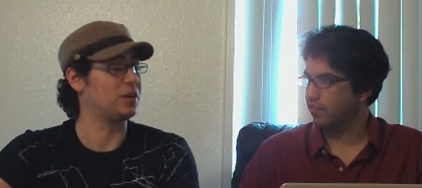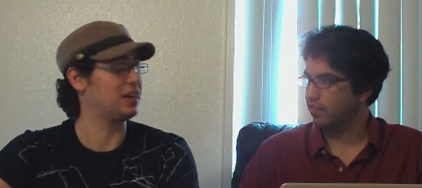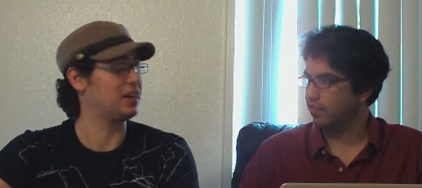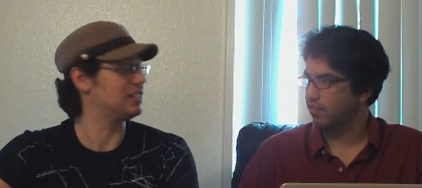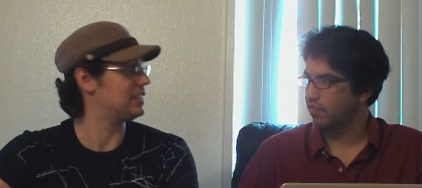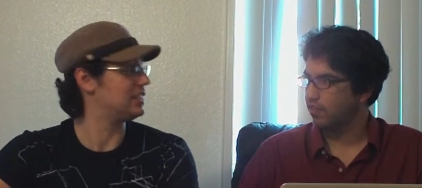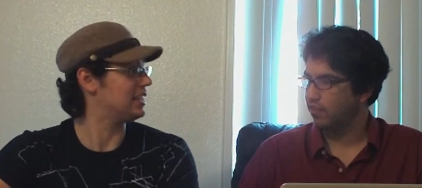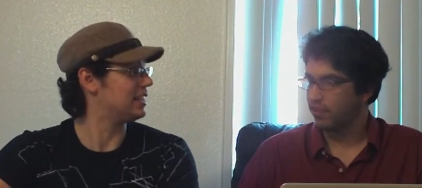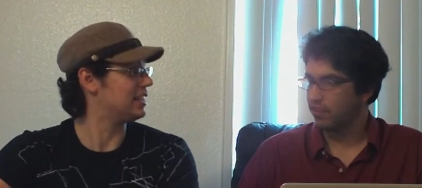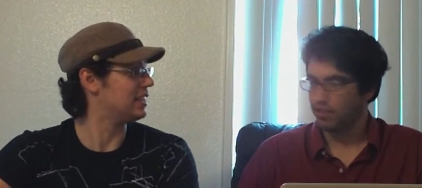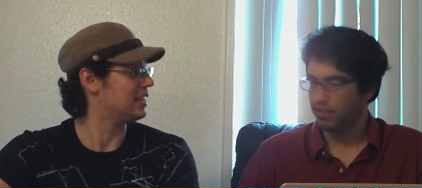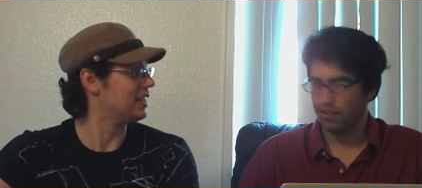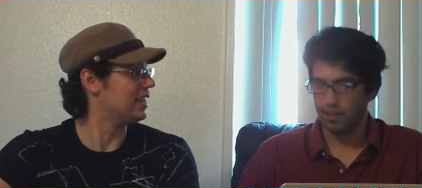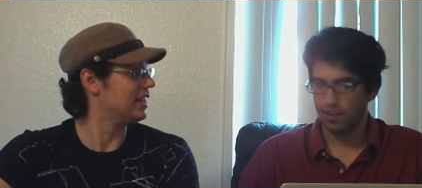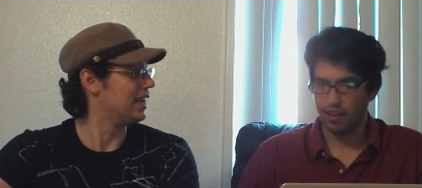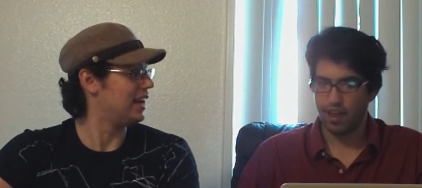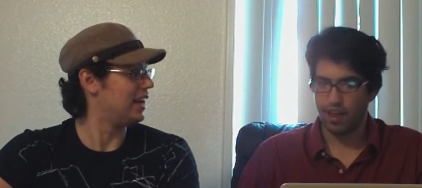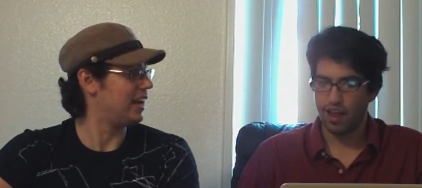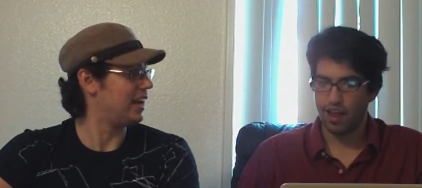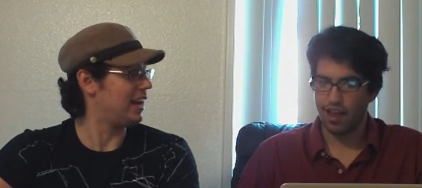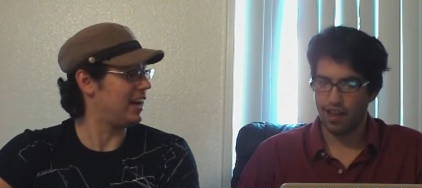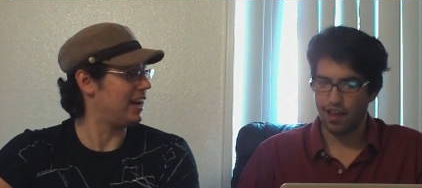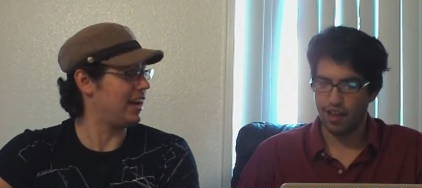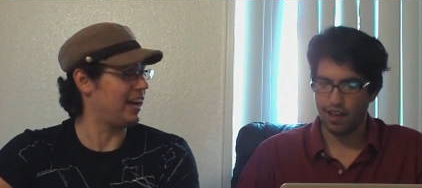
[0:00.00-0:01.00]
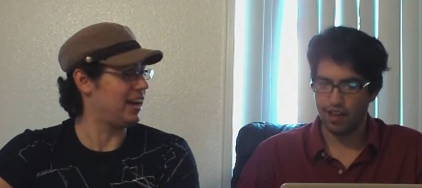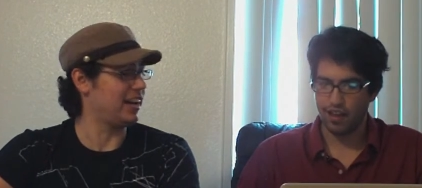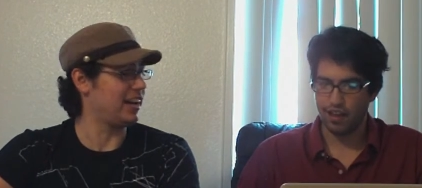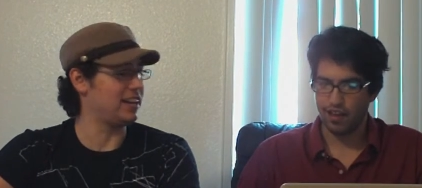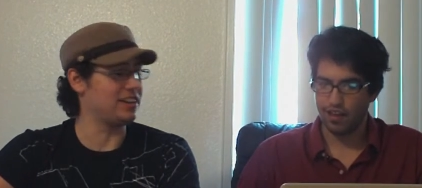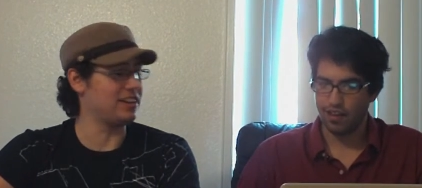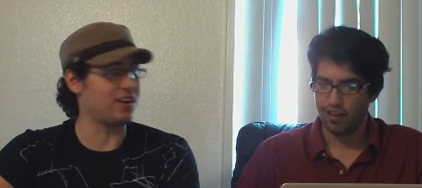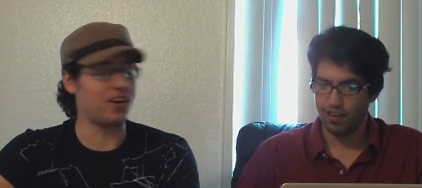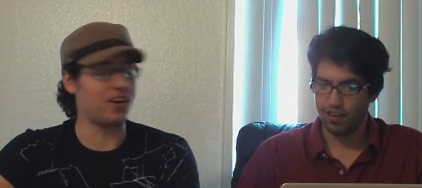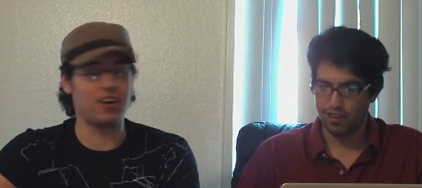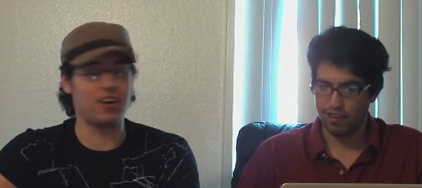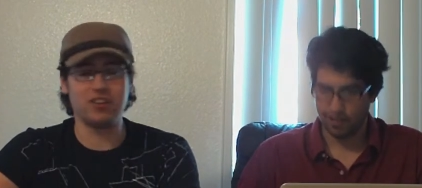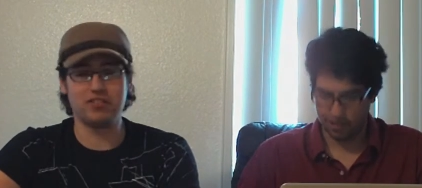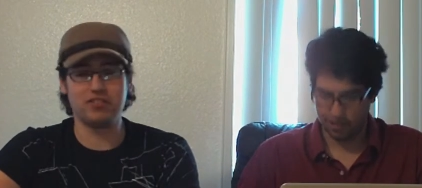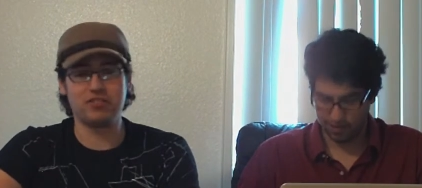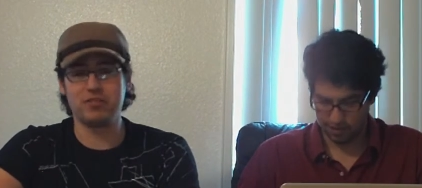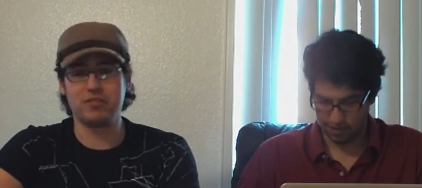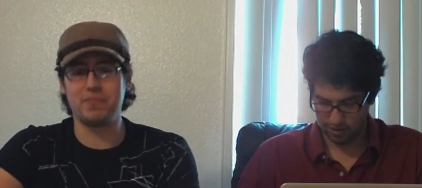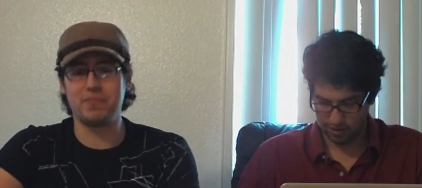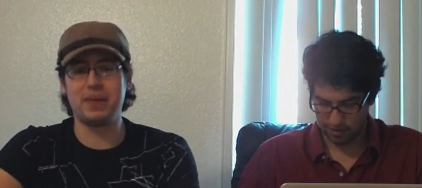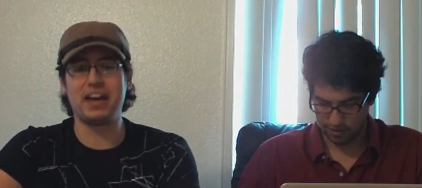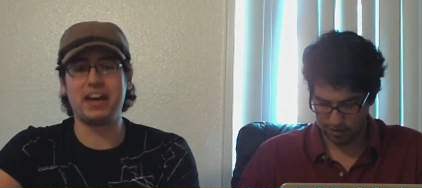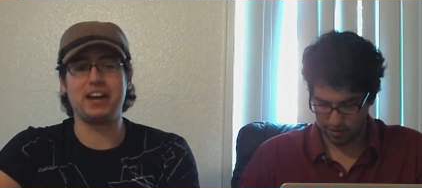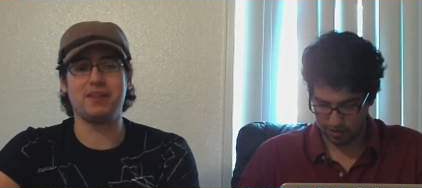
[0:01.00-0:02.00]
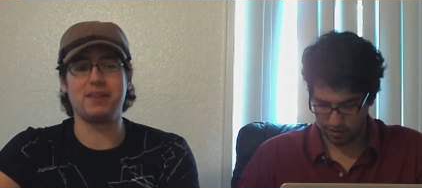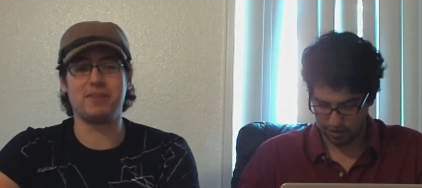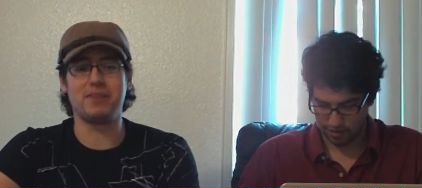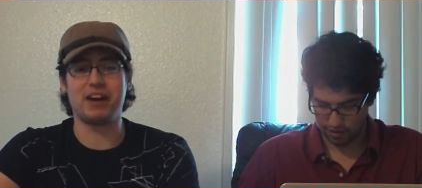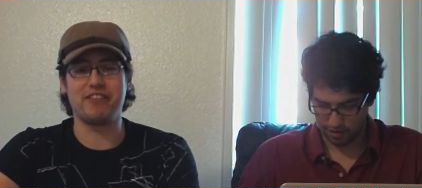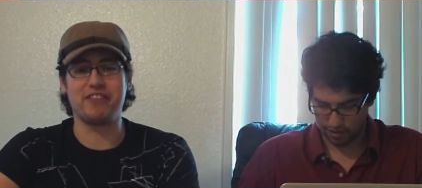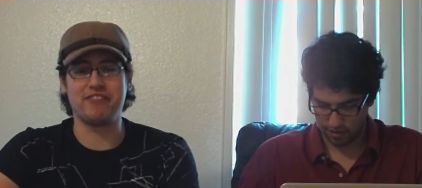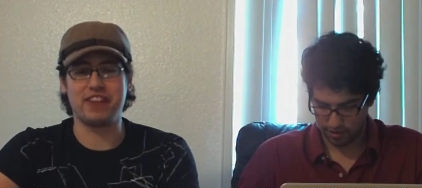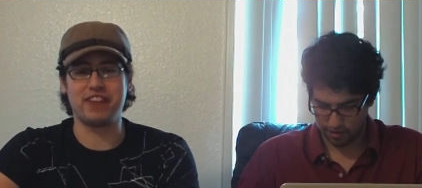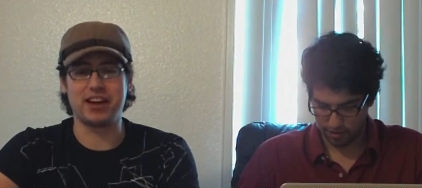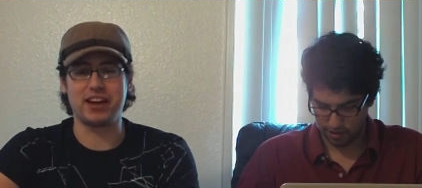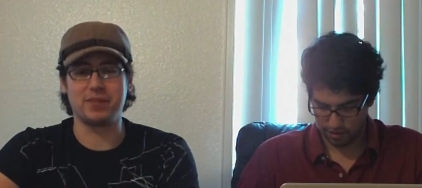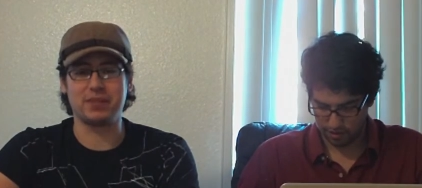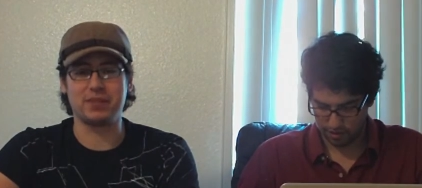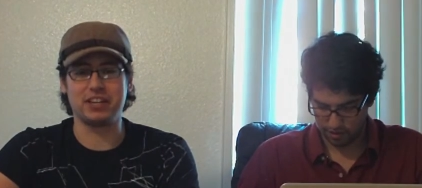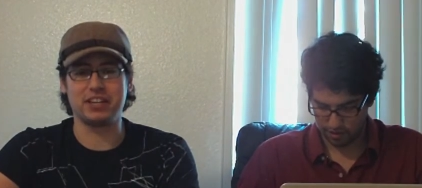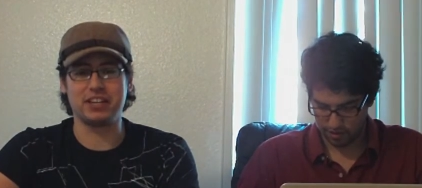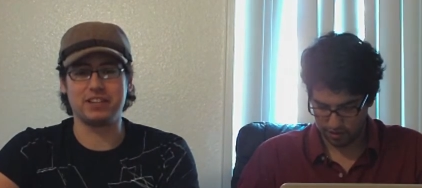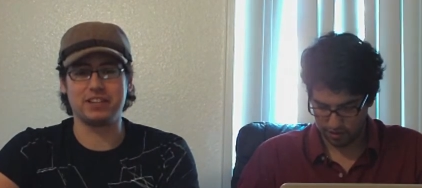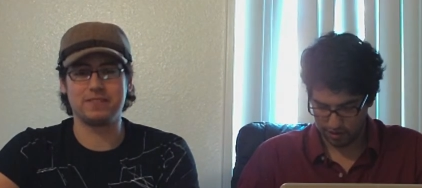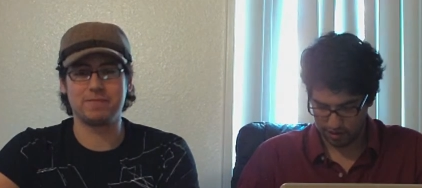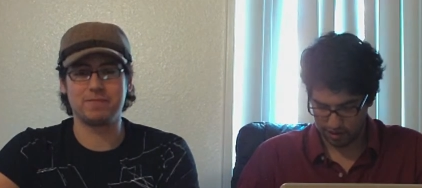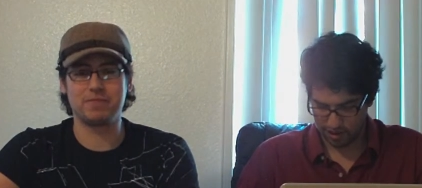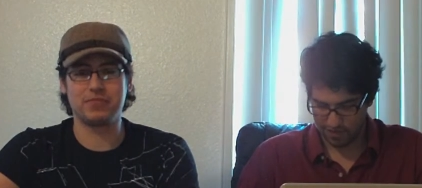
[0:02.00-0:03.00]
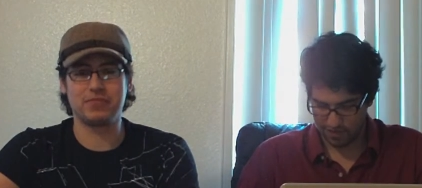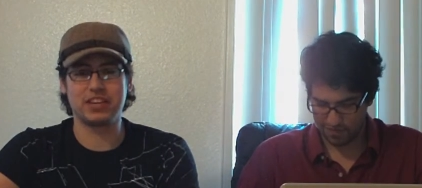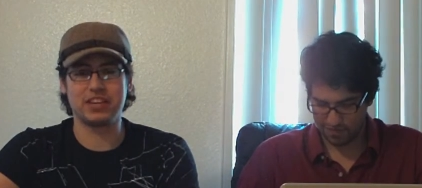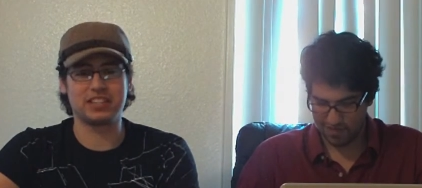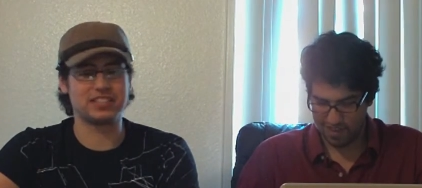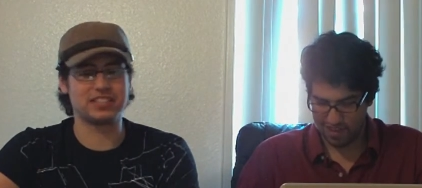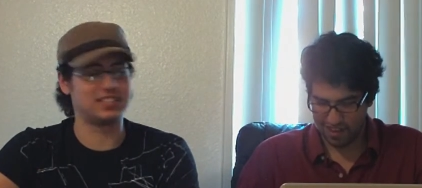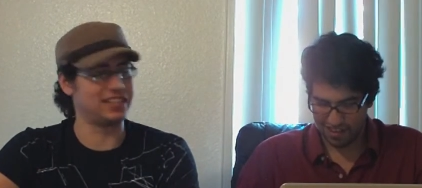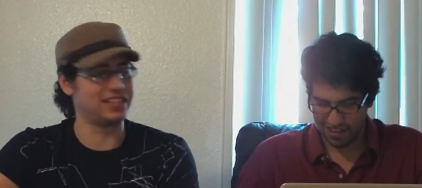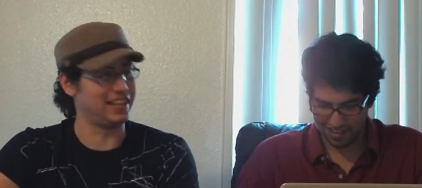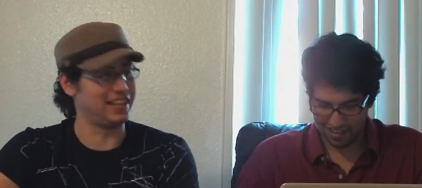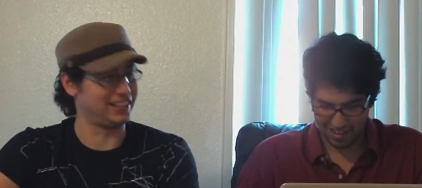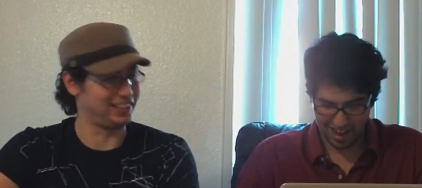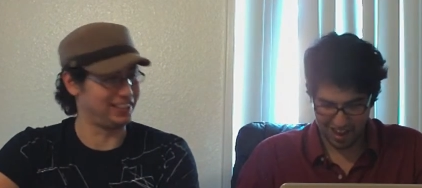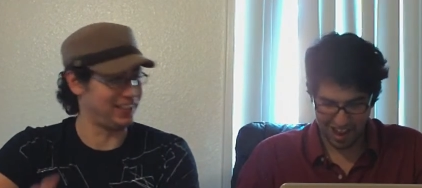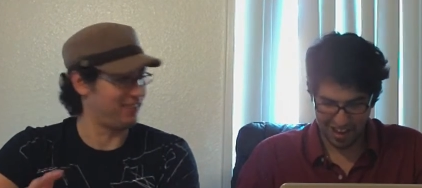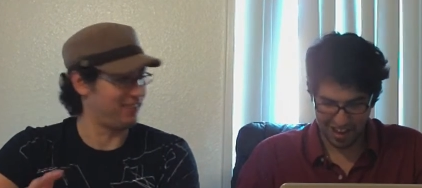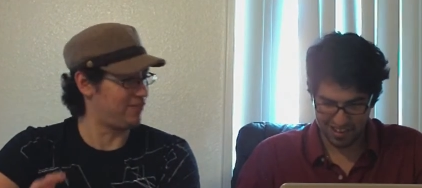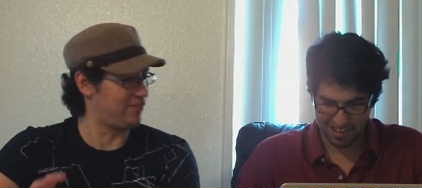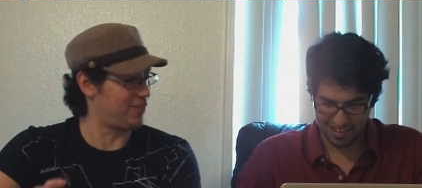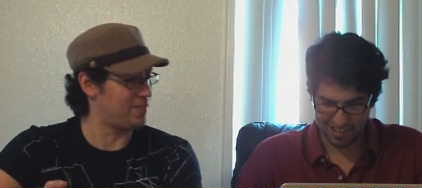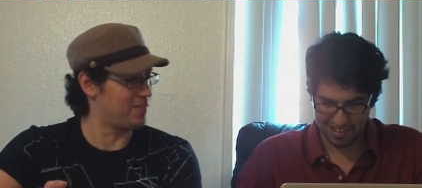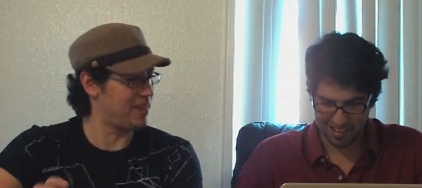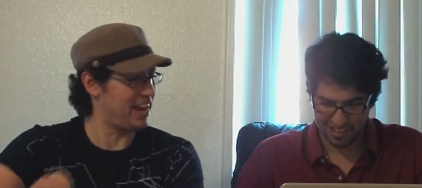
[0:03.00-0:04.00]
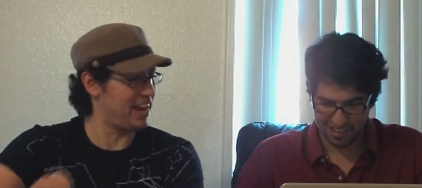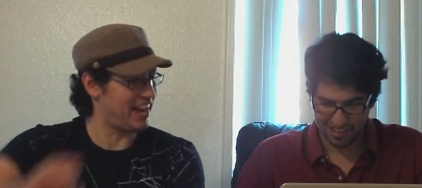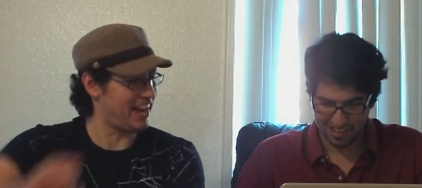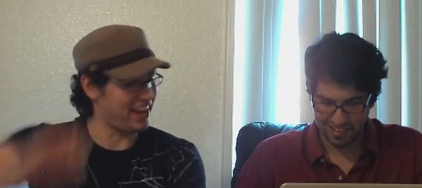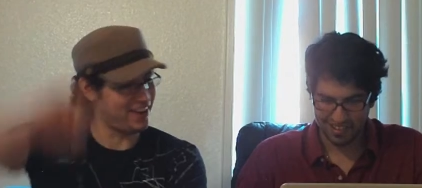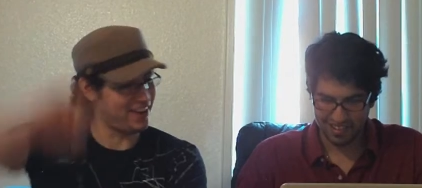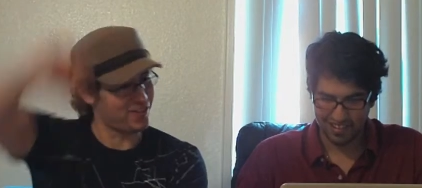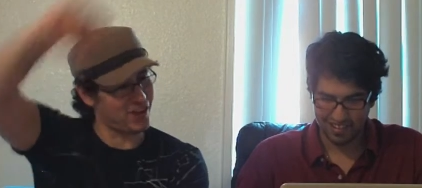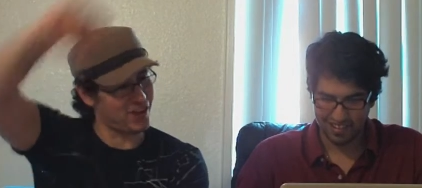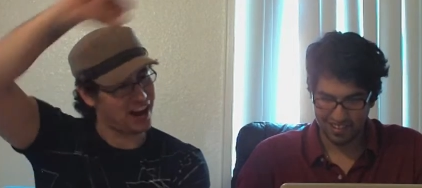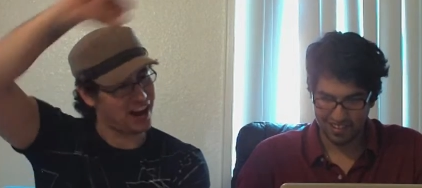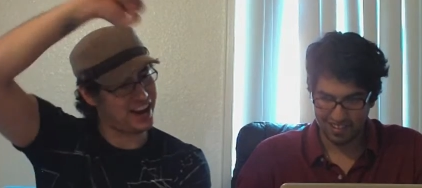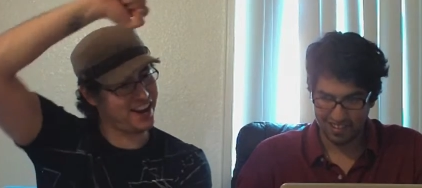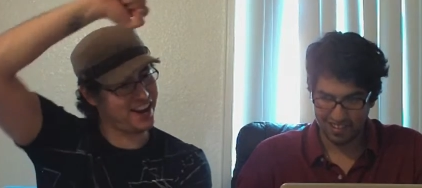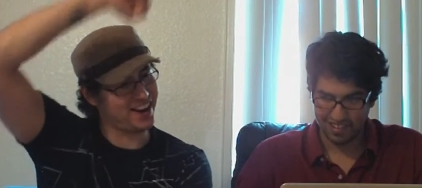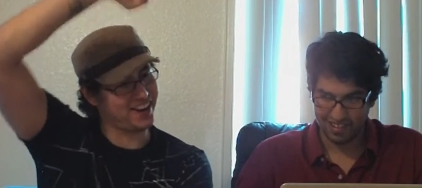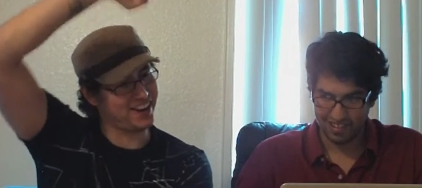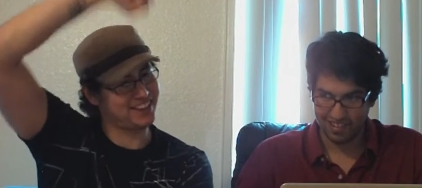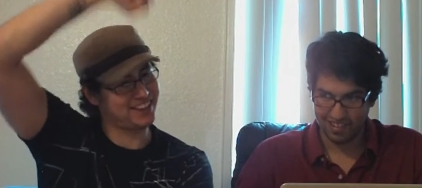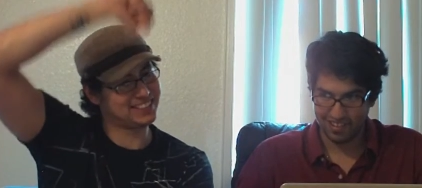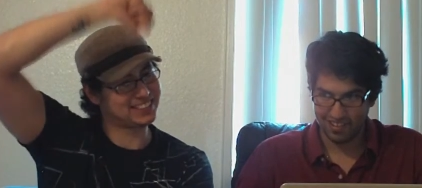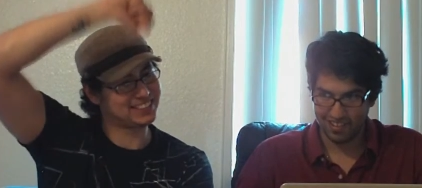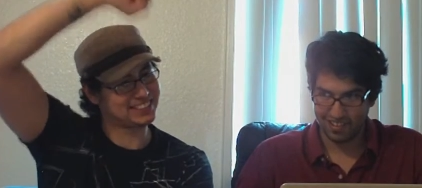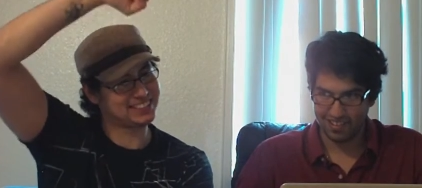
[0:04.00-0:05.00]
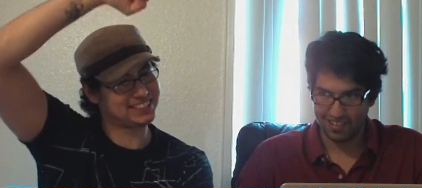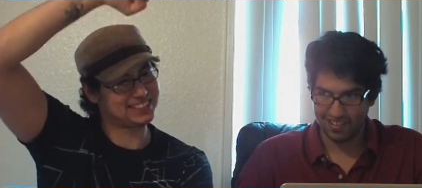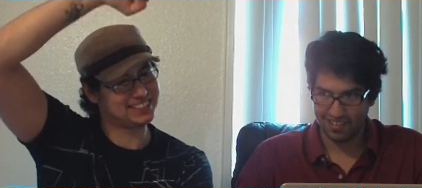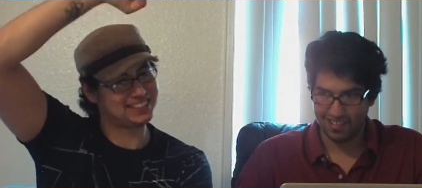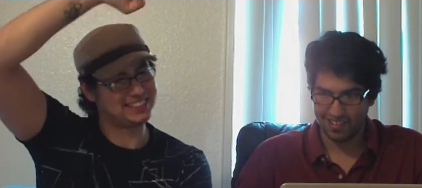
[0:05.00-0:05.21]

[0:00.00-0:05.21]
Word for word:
Speaker 1: like crazy. Yeah, and all of the men in my family, except for me, right here.